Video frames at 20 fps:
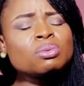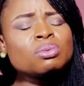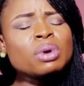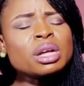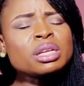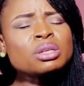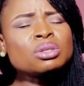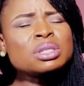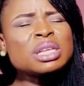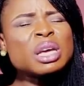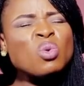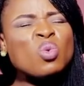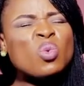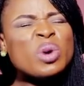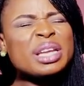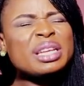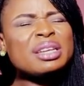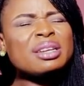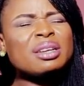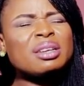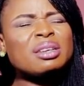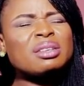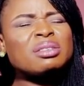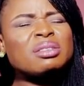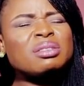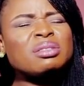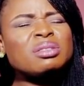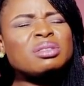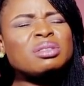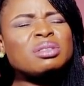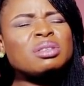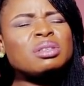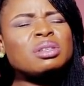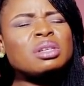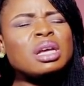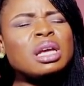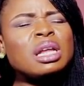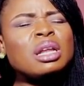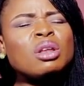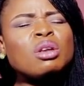when you say win,
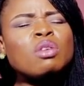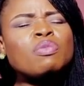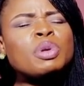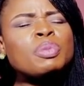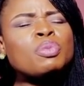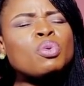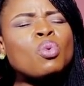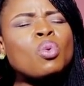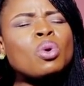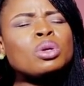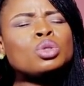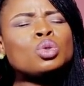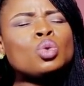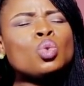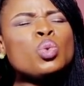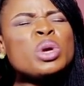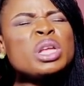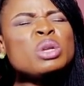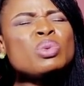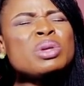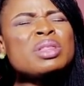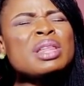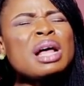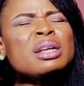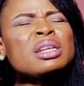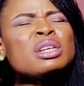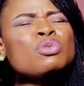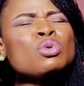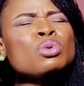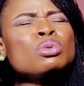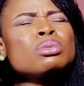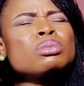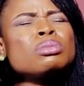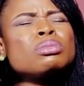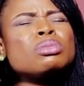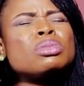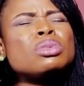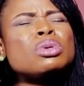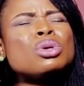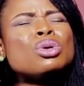a lot of people want to win without even
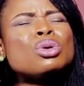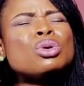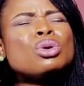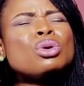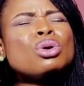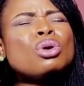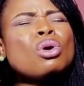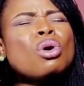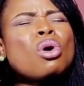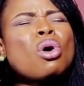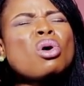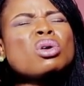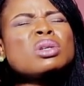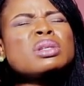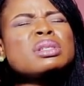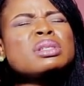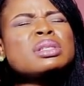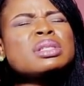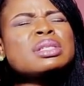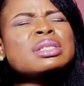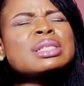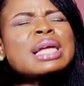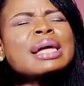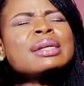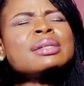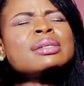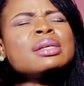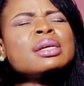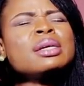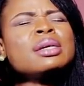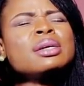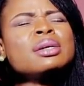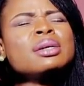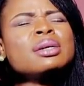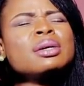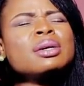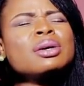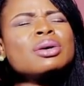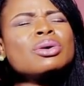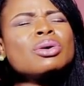
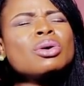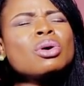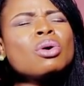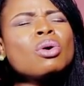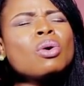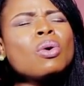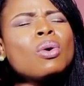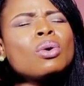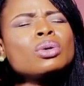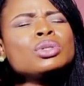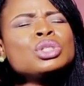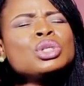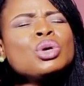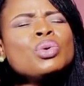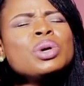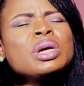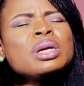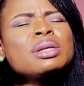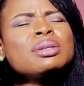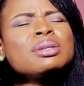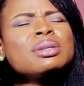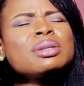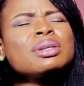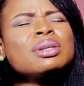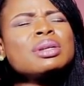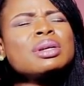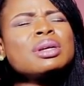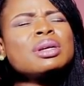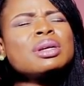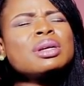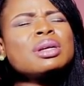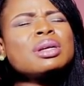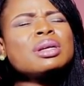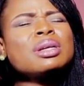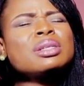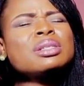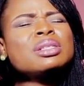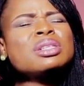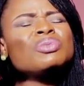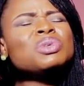understanding or knowing
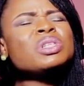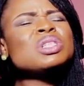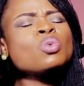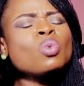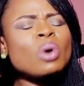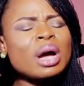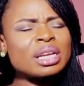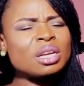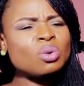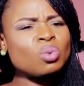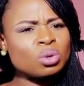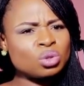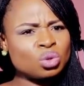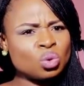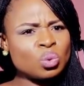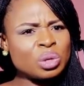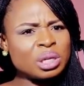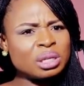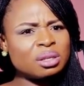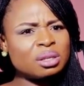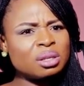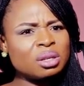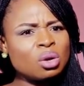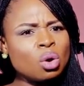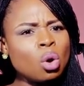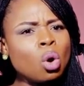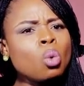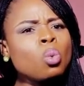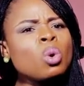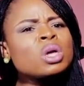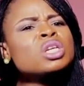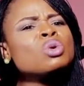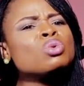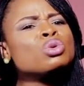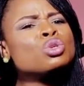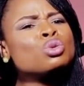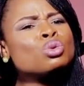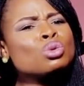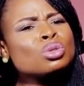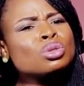the reason why they want to win, or what they will
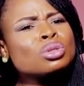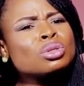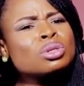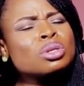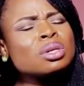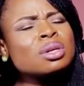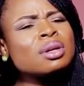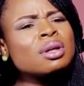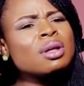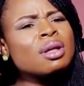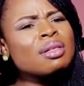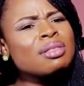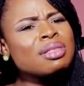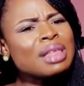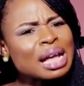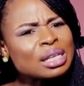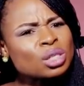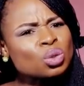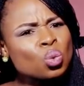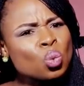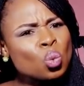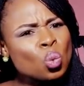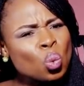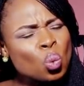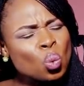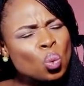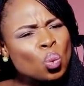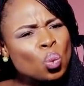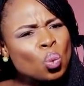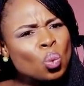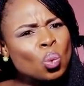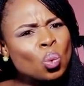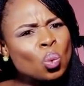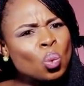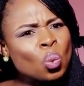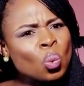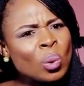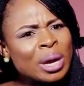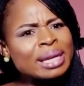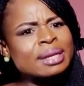use that
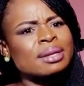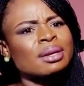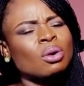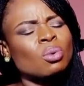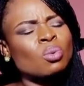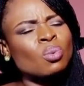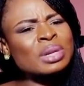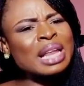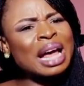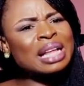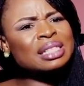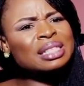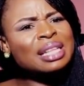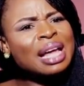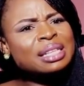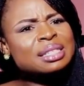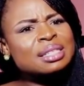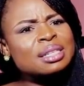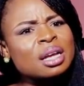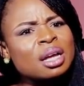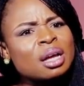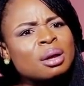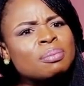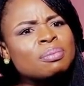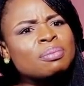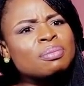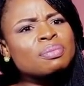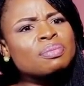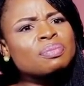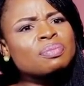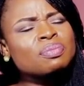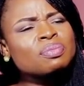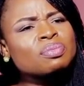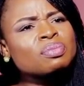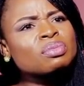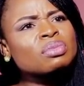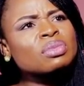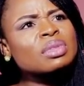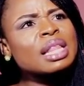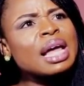win,
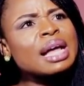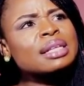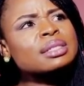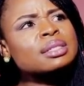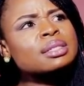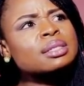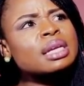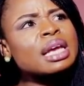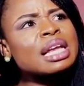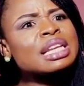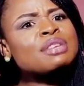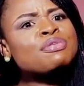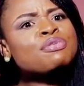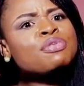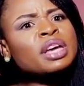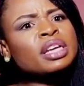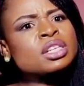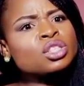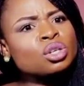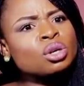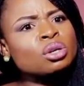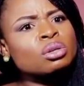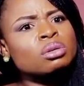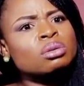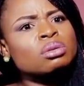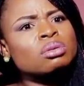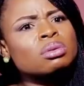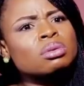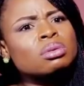that elevation,